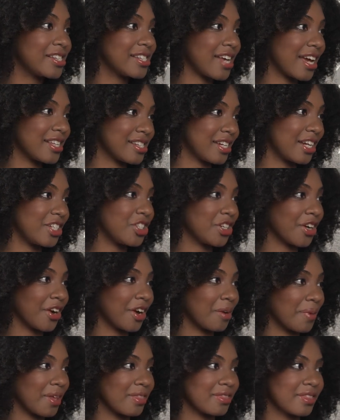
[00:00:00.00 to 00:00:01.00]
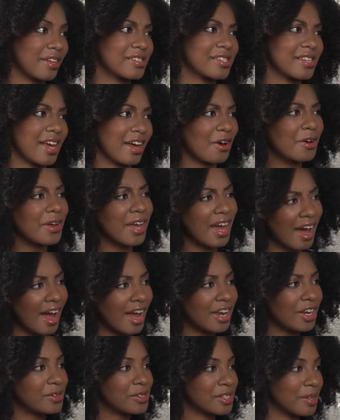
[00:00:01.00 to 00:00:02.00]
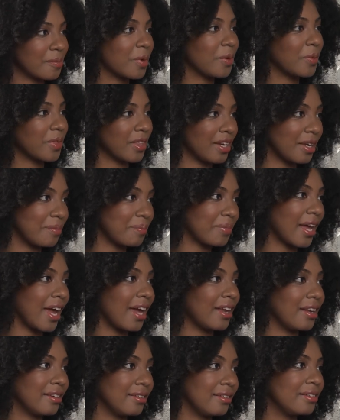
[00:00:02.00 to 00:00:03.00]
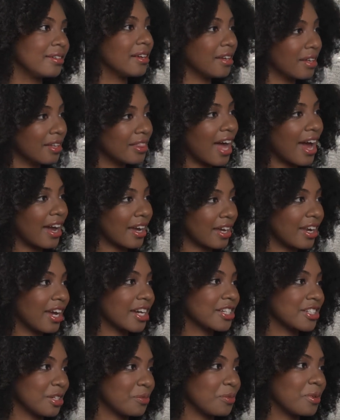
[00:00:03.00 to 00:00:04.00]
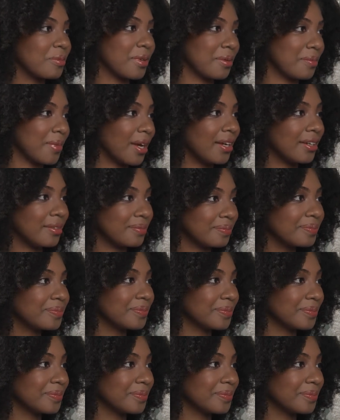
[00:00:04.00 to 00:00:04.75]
in science and engineering, but they'll say, oh yeah, I know someone with an implant, and that connection will be made.